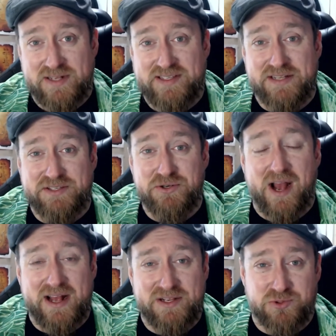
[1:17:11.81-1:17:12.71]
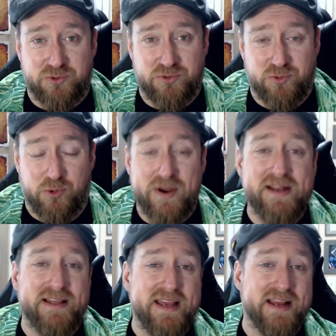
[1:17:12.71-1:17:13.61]
sends you guys
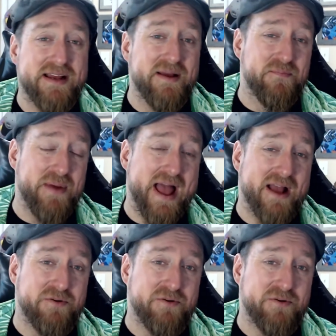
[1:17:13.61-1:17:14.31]
reeling back,